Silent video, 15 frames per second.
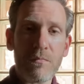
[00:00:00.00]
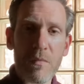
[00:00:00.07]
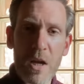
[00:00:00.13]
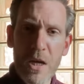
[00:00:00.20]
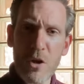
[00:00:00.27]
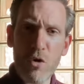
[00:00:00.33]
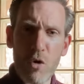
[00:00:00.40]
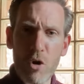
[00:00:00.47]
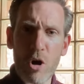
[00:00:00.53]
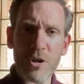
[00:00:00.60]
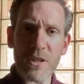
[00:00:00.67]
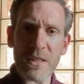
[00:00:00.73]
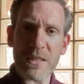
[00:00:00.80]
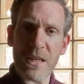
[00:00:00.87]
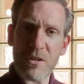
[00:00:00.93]
in your
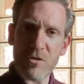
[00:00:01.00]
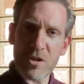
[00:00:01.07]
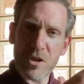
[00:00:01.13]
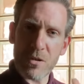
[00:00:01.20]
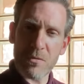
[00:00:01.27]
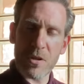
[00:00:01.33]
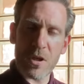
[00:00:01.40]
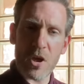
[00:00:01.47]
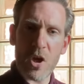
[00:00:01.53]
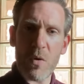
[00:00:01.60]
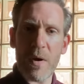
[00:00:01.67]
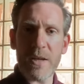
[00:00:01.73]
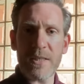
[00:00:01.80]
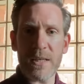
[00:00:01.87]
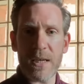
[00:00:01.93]
contact center in terms of the
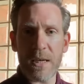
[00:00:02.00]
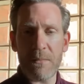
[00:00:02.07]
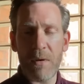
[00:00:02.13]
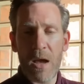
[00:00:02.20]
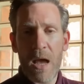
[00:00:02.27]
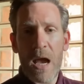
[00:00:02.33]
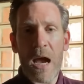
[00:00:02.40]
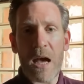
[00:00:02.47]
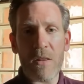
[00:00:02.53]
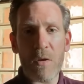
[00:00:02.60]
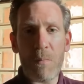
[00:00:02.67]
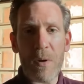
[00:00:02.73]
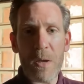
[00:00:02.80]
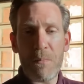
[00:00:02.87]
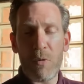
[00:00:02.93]
QA team and the
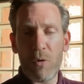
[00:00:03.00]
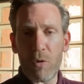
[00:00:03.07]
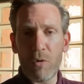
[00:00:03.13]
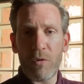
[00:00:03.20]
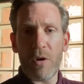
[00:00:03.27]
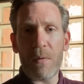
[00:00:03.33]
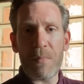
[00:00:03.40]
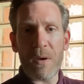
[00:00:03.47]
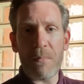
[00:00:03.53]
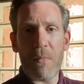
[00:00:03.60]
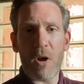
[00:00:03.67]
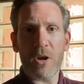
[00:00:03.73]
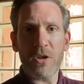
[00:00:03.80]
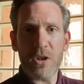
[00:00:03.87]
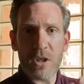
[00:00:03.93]
people that are being
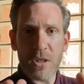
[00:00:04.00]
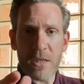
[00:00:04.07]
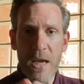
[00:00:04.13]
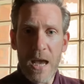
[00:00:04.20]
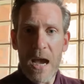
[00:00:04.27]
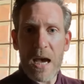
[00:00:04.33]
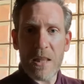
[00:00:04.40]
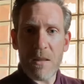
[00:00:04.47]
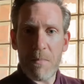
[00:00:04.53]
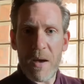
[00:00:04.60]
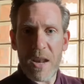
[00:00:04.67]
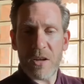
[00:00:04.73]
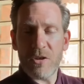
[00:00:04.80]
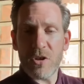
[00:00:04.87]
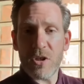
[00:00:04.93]
monitored and the
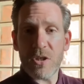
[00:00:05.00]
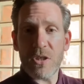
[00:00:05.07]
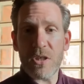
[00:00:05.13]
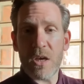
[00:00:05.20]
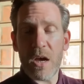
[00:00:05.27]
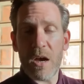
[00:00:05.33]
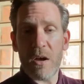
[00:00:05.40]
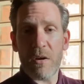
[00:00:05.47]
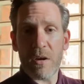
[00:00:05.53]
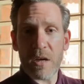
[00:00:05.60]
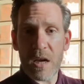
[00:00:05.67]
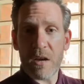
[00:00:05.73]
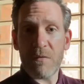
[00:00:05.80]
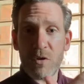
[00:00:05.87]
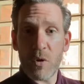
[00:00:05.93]
managers that are
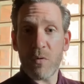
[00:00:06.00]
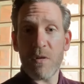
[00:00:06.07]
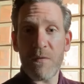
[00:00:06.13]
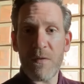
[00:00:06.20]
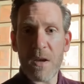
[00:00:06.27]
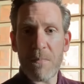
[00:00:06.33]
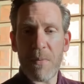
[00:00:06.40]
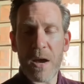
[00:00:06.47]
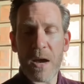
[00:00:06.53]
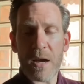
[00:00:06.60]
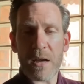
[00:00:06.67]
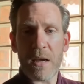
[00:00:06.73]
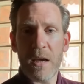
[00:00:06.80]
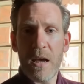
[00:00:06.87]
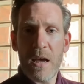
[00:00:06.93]
kind of doing the
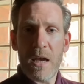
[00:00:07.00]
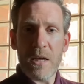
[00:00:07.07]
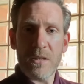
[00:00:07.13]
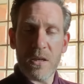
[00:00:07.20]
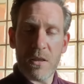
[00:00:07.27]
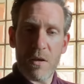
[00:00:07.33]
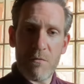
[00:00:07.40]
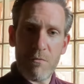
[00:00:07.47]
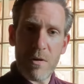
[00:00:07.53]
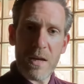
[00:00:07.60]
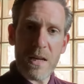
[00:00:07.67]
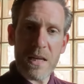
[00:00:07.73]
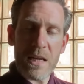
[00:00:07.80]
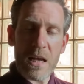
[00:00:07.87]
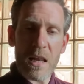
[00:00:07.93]
feedback, is that they're
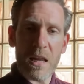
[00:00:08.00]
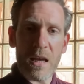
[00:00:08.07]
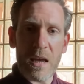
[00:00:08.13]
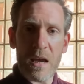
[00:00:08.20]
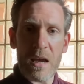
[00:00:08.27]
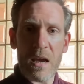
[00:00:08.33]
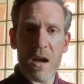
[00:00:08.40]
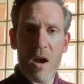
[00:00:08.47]
really clear